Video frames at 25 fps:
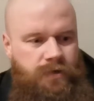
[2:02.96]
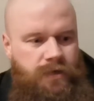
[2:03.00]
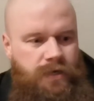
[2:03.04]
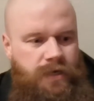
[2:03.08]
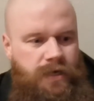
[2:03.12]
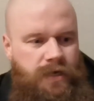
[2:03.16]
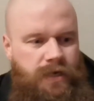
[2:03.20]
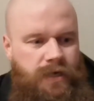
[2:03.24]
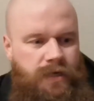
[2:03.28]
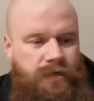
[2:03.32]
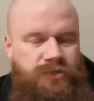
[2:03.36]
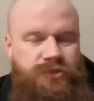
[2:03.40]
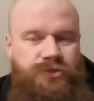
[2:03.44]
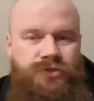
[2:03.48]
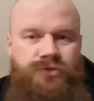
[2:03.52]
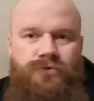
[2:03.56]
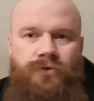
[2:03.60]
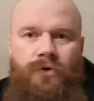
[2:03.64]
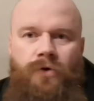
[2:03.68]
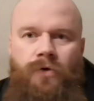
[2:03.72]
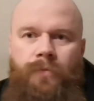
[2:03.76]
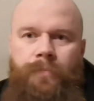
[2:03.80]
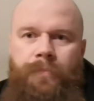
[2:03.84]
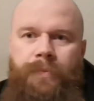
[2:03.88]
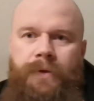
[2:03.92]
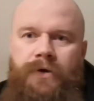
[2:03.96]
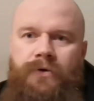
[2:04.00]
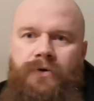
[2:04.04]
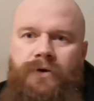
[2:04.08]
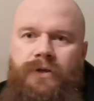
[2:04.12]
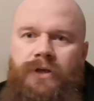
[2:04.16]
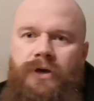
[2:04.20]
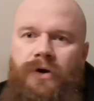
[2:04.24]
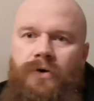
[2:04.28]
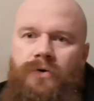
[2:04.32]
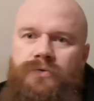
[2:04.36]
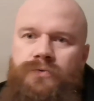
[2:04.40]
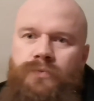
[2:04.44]
and strong beer,
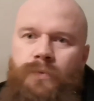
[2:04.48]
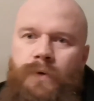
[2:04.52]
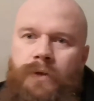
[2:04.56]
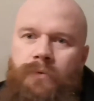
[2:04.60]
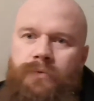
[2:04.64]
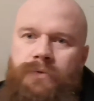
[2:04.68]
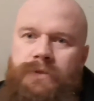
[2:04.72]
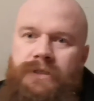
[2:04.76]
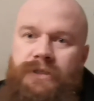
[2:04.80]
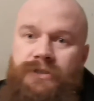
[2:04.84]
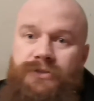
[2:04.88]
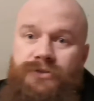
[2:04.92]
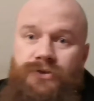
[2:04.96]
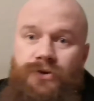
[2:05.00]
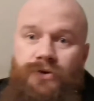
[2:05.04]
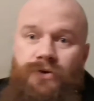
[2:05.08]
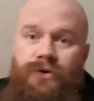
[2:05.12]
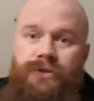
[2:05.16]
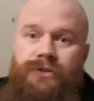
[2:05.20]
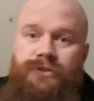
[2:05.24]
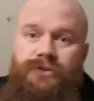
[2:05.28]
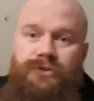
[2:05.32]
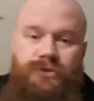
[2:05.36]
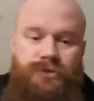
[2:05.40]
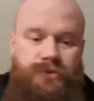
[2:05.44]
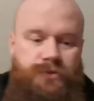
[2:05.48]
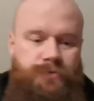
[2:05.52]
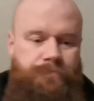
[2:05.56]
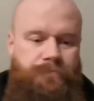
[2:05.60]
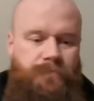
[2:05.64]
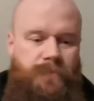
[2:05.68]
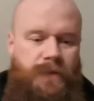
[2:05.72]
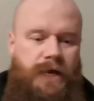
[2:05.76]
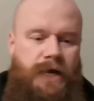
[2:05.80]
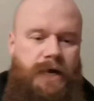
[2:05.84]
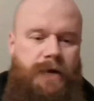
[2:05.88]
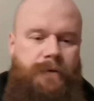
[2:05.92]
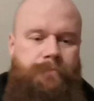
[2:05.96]
it goes well with desserts,
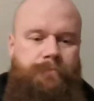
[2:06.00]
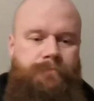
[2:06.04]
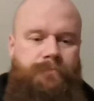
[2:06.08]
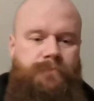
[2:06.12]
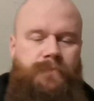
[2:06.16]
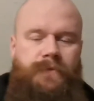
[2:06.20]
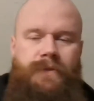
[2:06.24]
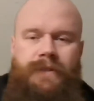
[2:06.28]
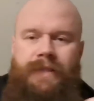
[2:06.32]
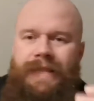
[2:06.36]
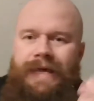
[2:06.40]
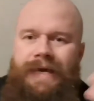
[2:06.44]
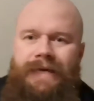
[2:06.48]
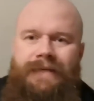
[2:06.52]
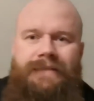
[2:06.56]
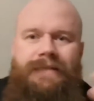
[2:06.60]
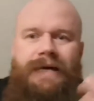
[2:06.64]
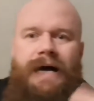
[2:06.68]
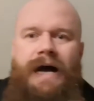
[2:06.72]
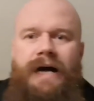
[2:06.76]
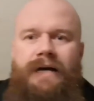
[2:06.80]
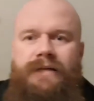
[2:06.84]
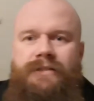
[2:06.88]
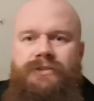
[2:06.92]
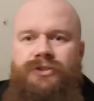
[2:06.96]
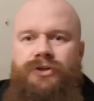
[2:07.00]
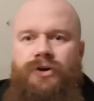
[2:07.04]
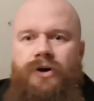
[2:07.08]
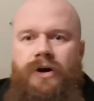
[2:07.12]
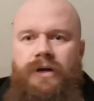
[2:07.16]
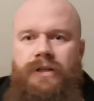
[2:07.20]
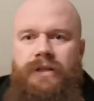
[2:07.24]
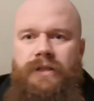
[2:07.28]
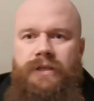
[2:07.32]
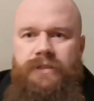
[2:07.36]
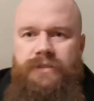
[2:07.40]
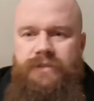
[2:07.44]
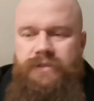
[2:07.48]
like dark
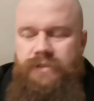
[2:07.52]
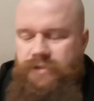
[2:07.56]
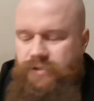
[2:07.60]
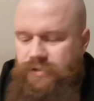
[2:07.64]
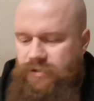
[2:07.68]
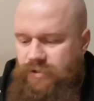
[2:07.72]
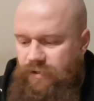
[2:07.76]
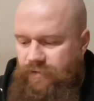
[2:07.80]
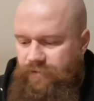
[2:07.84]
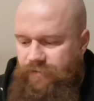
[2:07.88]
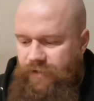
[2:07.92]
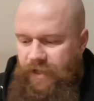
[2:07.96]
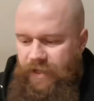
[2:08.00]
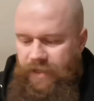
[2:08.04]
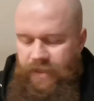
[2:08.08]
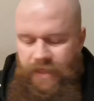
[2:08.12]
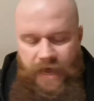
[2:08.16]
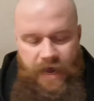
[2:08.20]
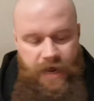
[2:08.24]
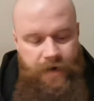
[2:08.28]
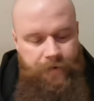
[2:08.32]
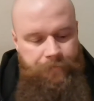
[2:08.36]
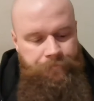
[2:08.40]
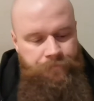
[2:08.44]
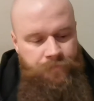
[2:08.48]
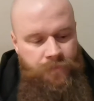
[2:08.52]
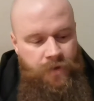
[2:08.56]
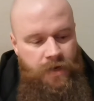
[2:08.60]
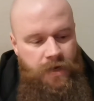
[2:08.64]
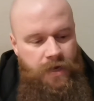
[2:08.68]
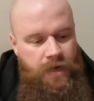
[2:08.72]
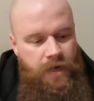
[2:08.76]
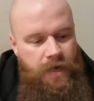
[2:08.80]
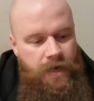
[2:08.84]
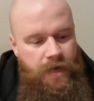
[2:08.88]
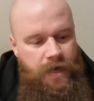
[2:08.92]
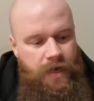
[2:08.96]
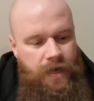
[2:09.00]
chocolates and stuff like that.
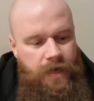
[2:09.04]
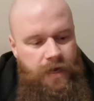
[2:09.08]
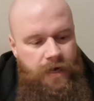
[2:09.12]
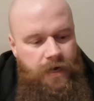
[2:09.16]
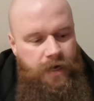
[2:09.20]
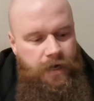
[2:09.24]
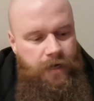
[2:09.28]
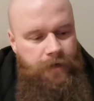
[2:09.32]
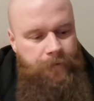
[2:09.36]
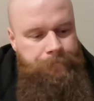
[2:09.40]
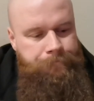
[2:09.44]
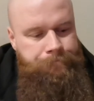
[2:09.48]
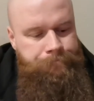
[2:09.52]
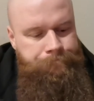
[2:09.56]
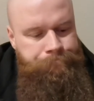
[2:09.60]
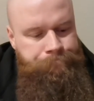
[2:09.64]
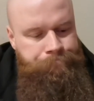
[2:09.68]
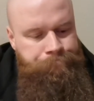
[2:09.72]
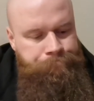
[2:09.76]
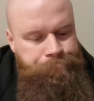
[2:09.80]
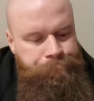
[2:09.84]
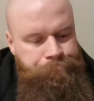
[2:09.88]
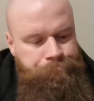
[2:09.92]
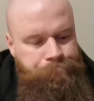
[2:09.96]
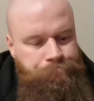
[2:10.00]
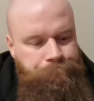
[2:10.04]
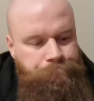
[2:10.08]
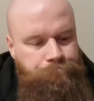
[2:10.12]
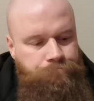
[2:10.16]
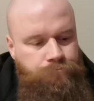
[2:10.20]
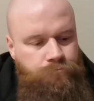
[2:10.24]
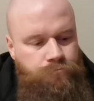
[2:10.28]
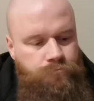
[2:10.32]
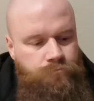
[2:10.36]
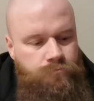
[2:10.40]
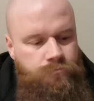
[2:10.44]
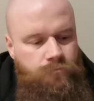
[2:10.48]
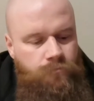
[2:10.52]
And
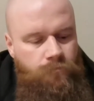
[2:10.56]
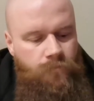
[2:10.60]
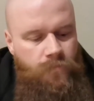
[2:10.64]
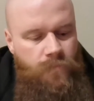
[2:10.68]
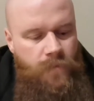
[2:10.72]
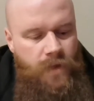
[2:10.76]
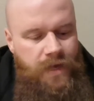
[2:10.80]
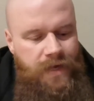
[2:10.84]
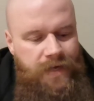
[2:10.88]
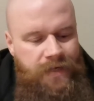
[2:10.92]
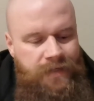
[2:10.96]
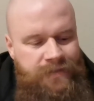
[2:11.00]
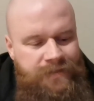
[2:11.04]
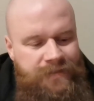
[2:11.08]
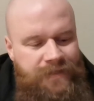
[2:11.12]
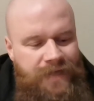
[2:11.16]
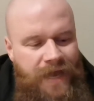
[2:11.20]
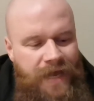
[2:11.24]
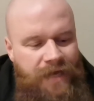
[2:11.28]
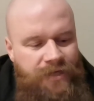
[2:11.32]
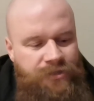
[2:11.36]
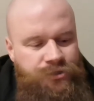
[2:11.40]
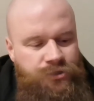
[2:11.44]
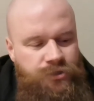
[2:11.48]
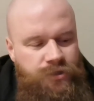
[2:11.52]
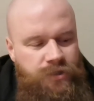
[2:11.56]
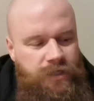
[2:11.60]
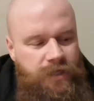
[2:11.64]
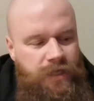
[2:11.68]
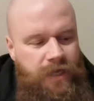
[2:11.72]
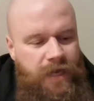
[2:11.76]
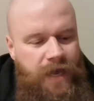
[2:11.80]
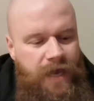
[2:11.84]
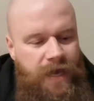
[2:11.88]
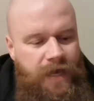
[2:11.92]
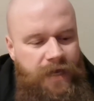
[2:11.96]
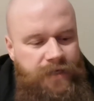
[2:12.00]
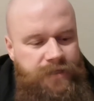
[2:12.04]
it's
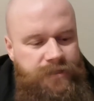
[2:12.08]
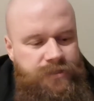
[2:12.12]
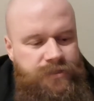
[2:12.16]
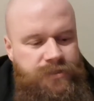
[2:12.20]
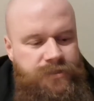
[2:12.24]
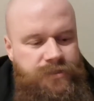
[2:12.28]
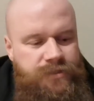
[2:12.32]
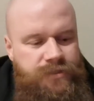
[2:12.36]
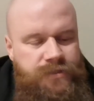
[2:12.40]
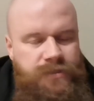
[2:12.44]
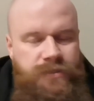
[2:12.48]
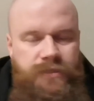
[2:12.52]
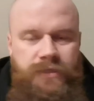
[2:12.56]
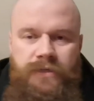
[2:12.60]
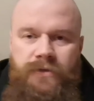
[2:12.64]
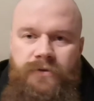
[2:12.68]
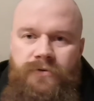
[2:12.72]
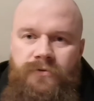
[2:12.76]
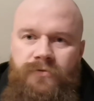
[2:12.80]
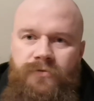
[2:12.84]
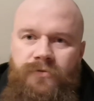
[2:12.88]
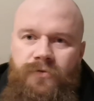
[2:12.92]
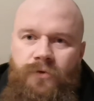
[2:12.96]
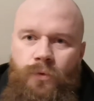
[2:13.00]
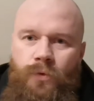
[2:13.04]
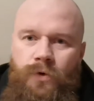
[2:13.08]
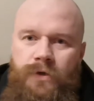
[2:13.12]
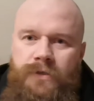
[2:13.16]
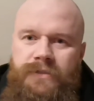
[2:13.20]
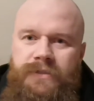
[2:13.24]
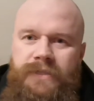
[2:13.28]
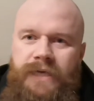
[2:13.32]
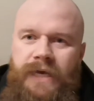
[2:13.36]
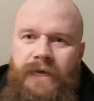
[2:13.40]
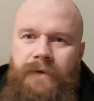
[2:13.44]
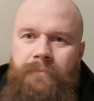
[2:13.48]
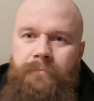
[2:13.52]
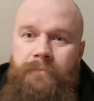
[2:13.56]
actually aged for
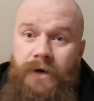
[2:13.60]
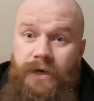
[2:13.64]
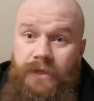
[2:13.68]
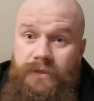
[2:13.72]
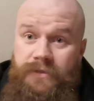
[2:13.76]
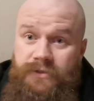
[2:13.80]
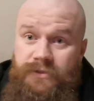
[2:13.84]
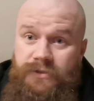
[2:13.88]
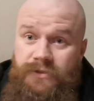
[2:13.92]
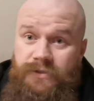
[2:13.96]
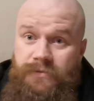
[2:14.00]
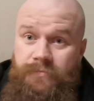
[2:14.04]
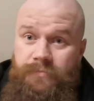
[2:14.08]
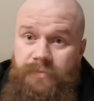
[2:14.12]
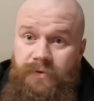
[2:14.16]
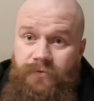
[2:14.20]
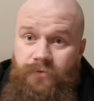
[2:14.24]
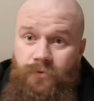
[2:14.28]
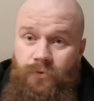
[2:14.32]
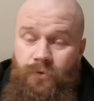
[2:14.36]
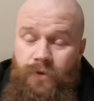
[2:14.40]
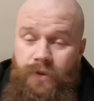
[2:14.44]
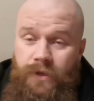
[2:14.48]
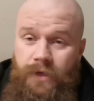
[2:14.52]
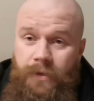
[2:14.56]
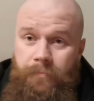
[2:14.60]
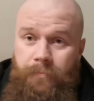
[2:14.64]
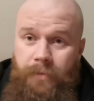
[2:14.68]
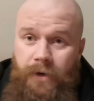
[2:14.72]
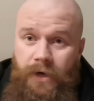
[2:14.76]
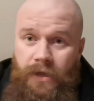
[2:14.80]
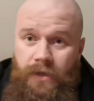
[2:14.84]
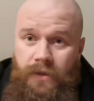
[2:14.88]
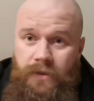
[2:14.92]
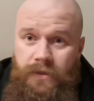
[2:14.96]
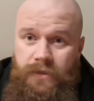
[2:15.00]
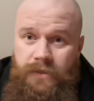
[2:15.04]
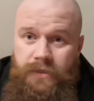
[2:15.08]
10 months before they
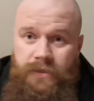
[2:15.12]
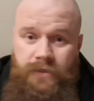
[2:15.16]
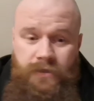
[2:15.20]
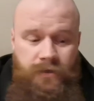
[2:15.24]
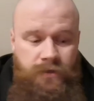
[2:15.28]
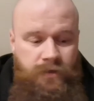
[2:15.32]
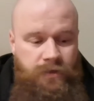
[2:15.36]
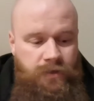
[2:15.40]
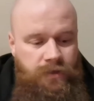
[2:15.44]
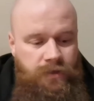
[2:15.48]
bottled it.